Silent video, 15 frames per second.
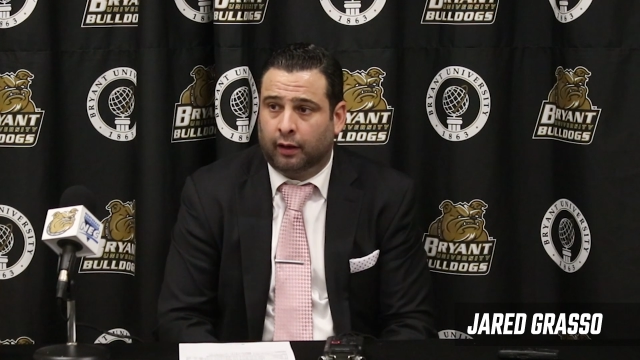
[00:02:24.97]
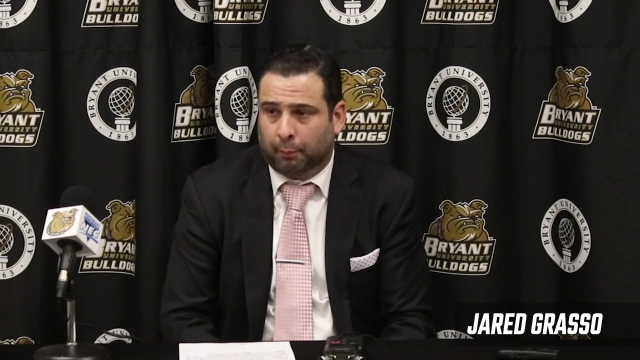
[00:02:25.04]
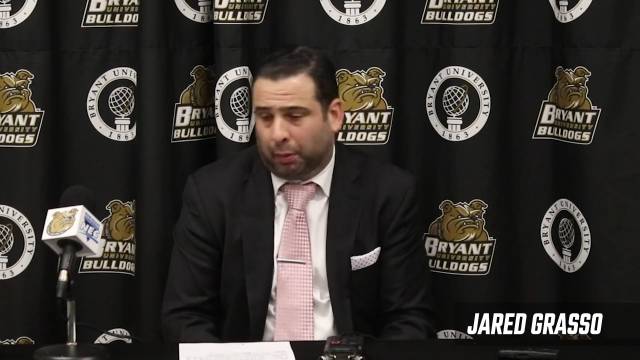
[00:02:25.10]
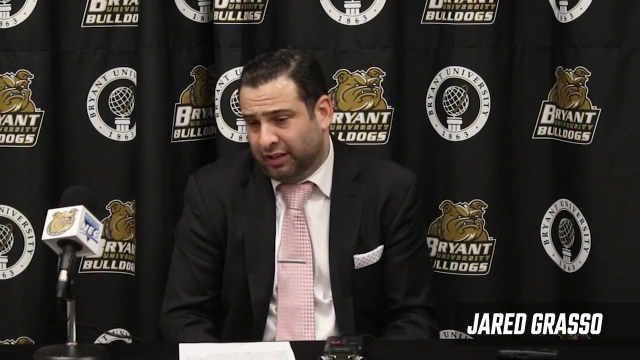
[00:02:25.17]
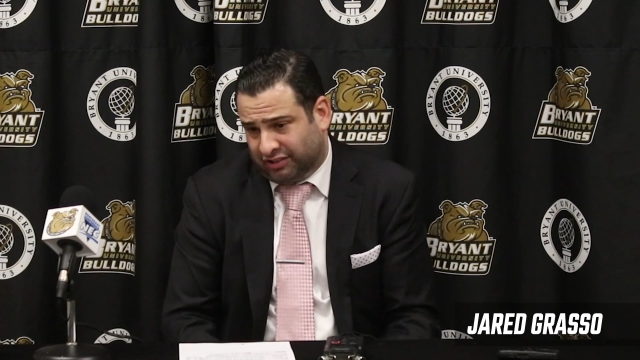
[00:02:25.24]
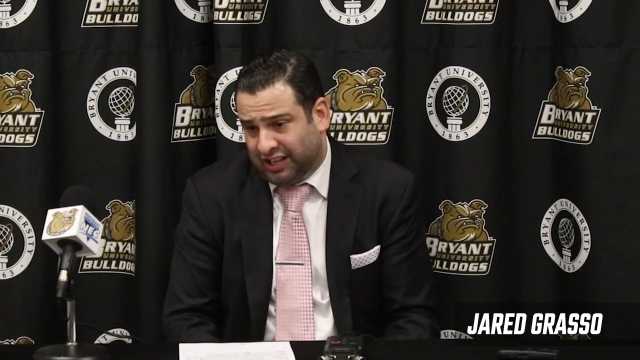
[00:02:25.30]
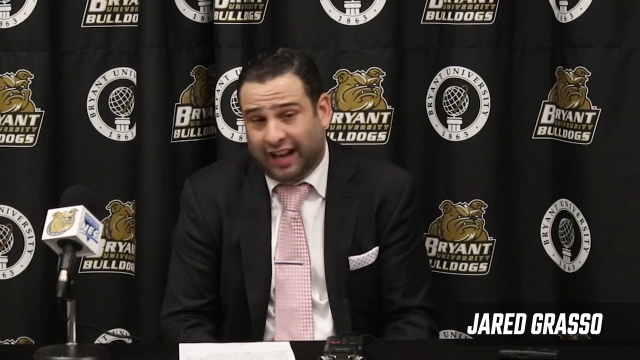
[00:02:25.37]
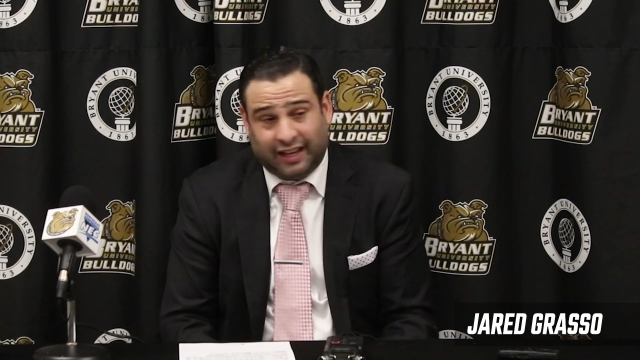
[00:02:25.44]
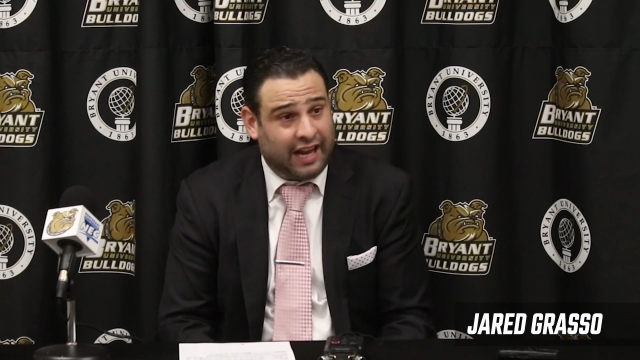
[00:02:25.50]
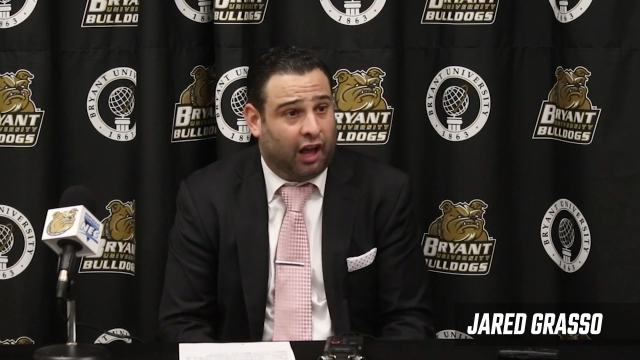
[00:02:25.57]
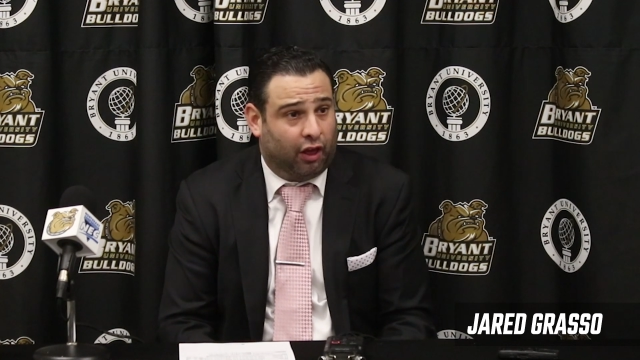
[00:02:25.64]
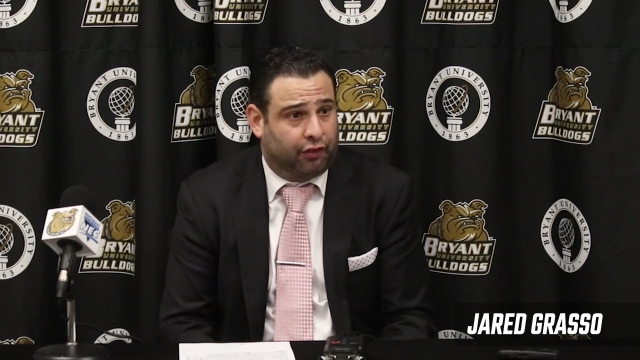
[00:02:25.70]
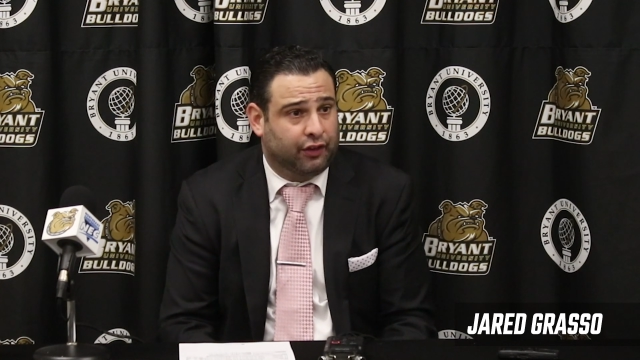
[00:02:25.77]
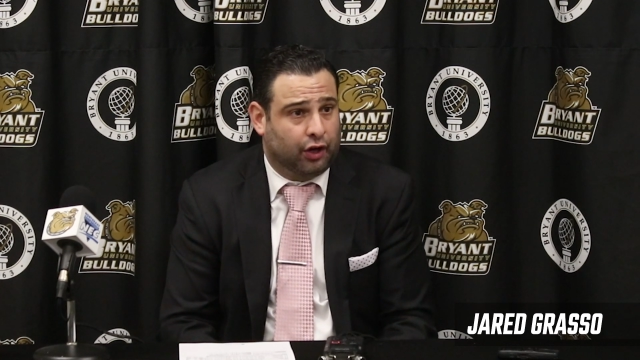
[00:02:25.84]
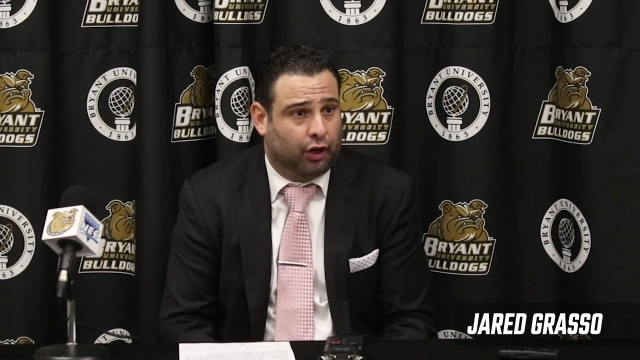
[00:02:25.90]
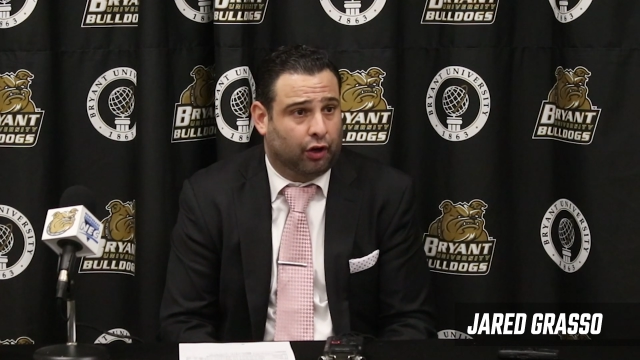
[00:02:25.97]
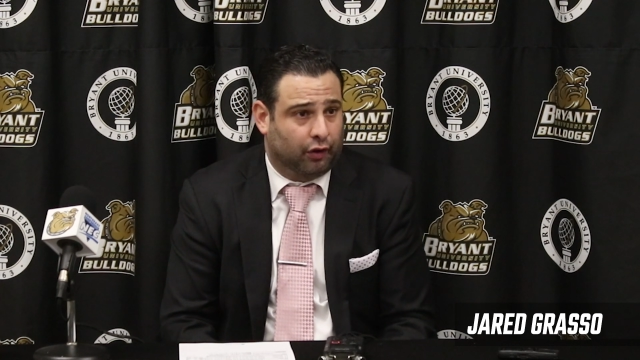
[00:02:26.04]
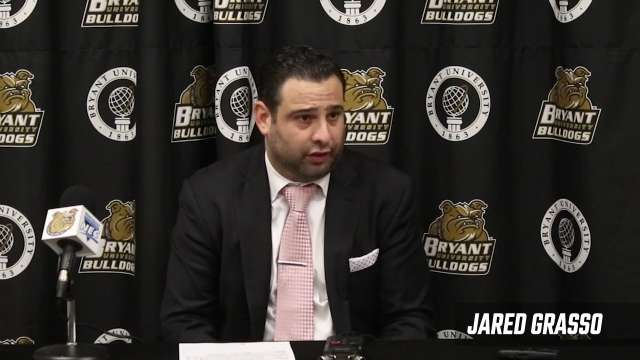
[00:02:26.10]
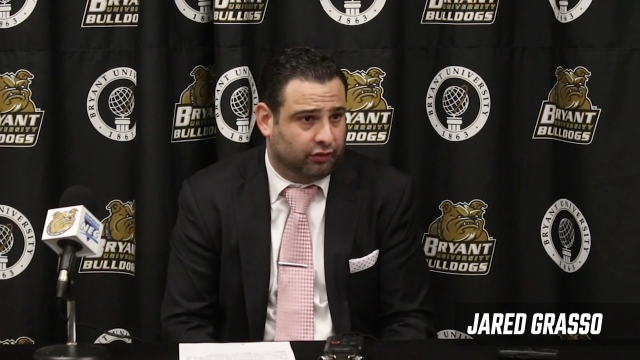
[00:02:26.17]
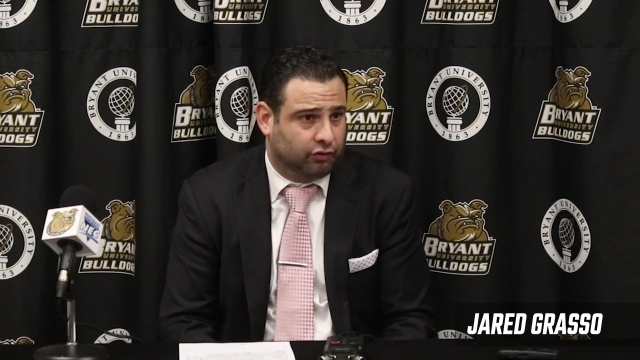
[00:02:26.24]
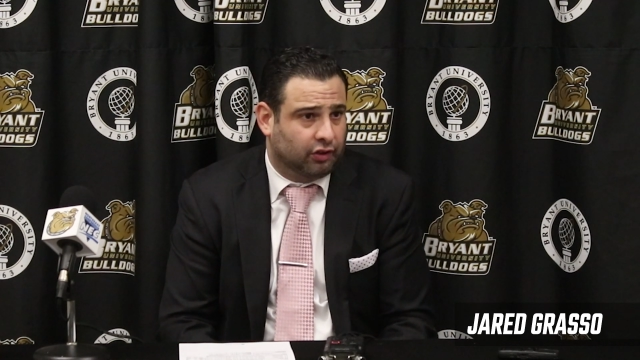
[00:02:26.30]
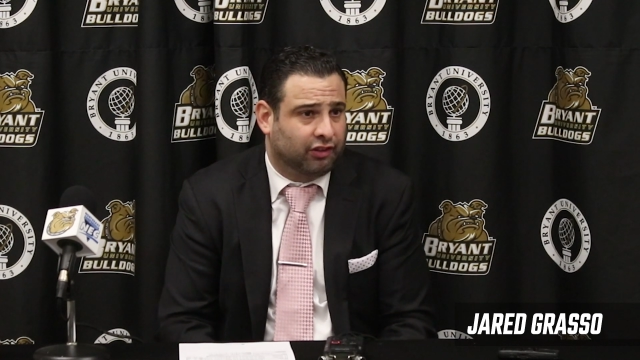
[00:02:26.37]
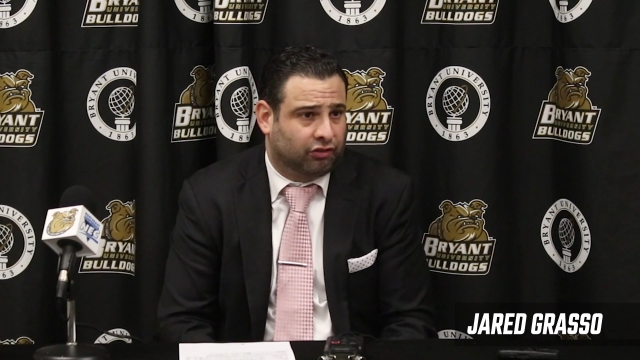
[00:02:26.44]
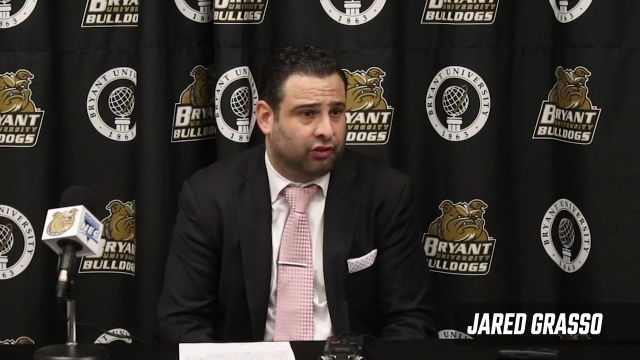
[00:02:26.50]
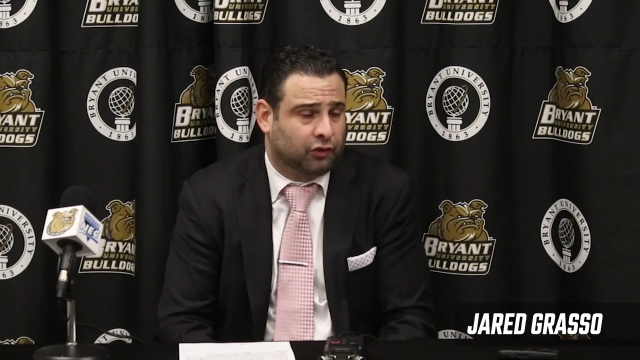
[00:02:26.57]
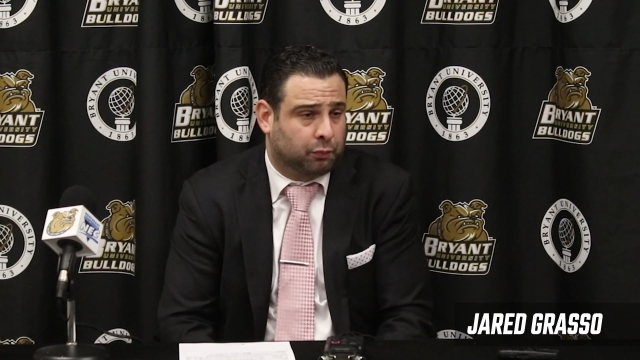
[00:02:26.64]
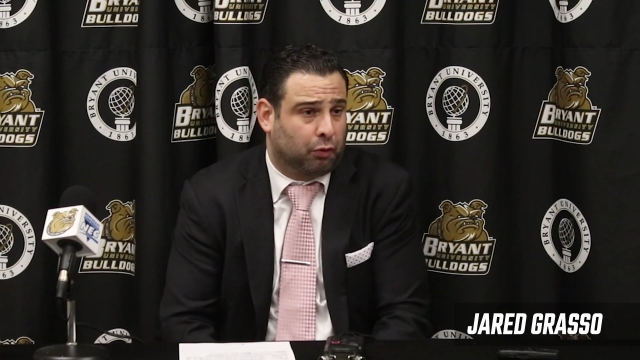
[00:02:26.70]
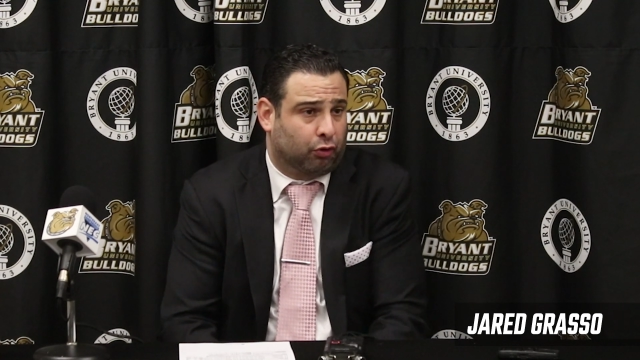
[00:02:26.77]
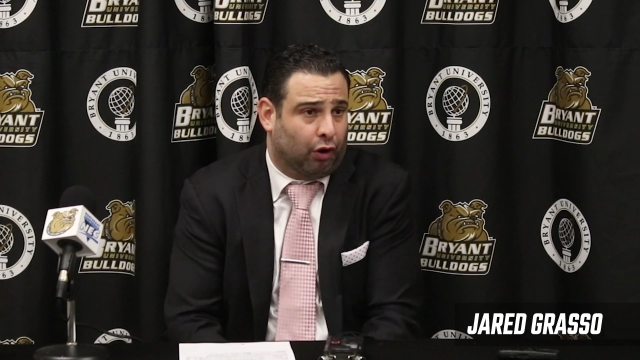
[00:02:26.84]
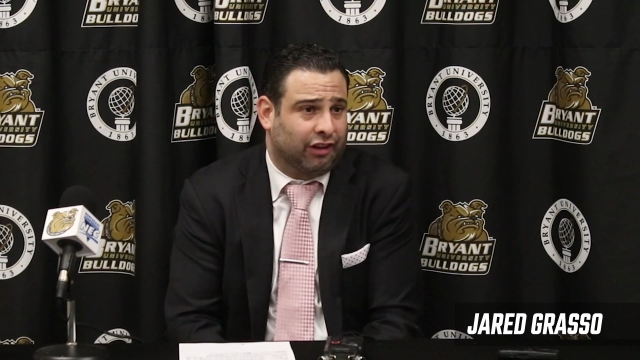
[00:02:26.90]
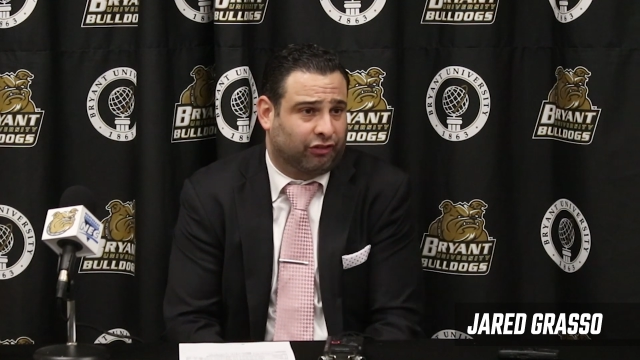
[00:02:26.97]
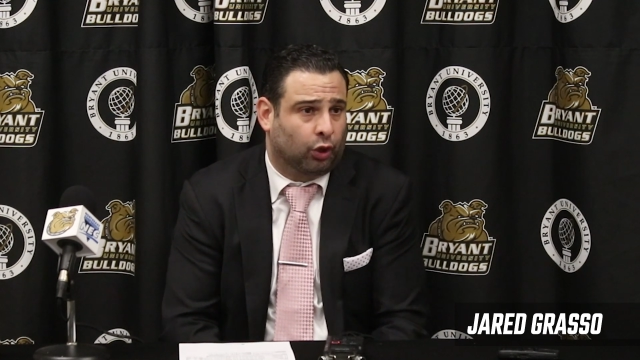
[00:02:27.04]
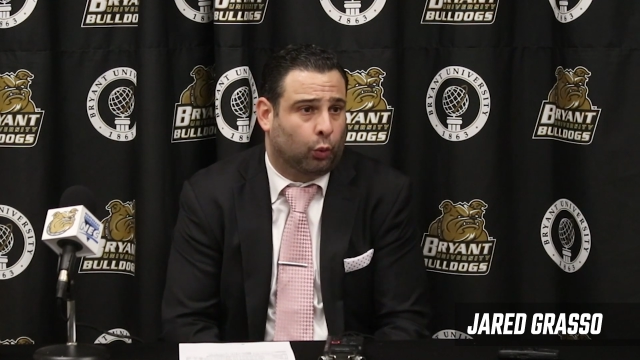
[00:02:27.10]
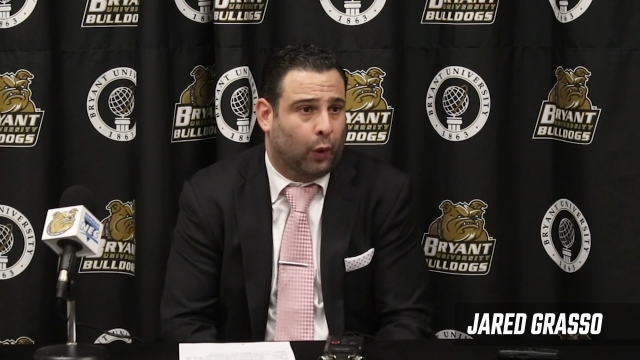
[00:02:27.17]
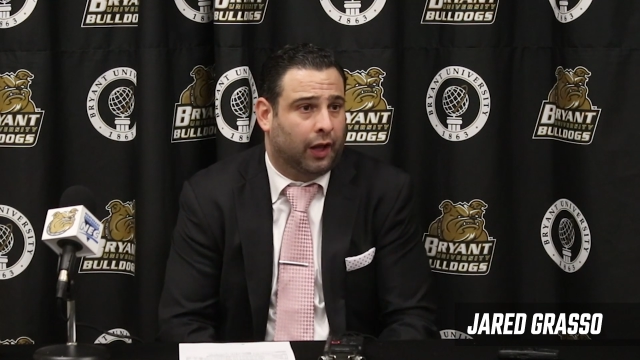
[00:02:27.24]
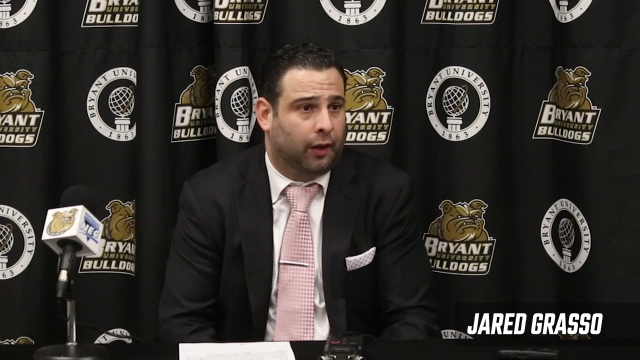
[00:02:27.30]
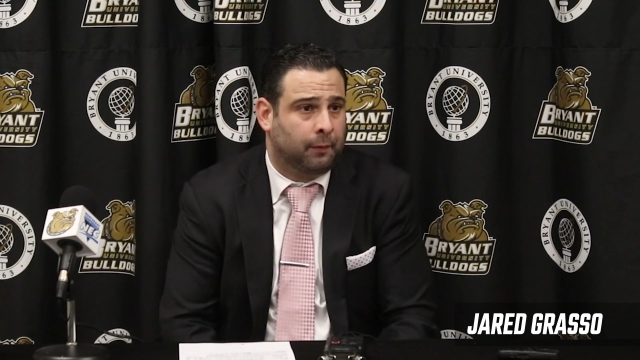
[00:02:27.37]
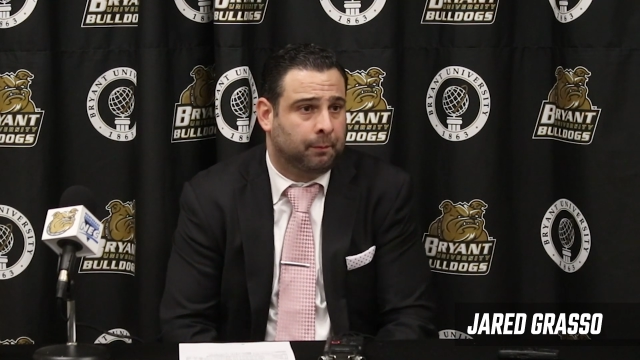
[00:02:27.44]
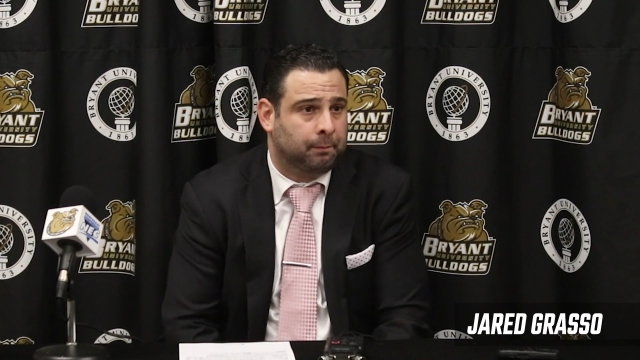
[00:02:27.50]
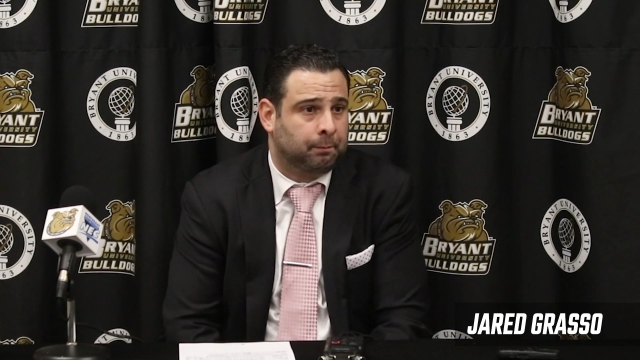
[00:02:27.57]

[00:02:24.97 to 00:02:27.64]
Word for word: But he's getting healthier and it's progressing well.